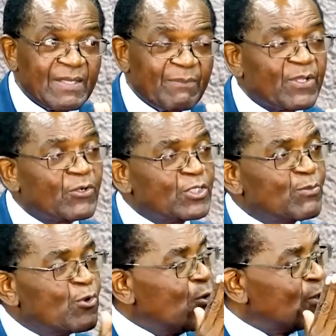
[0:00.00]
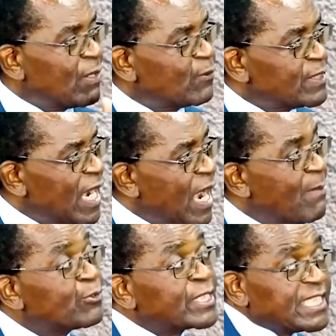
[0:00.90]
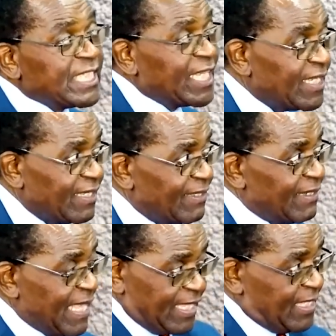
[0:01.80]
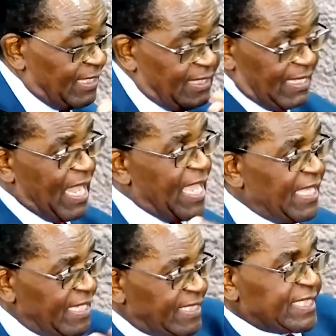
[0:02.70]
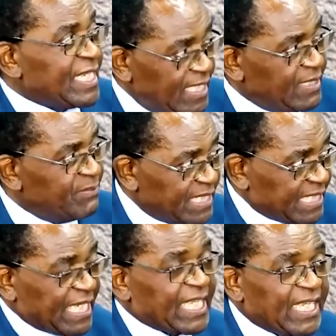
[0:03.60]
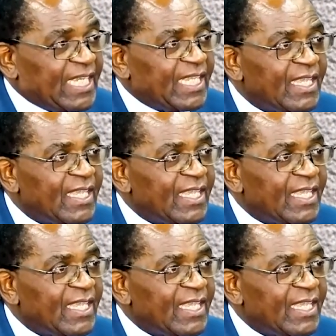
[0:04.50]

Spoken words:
Because munogona kuti musiye like I had said mistakenly.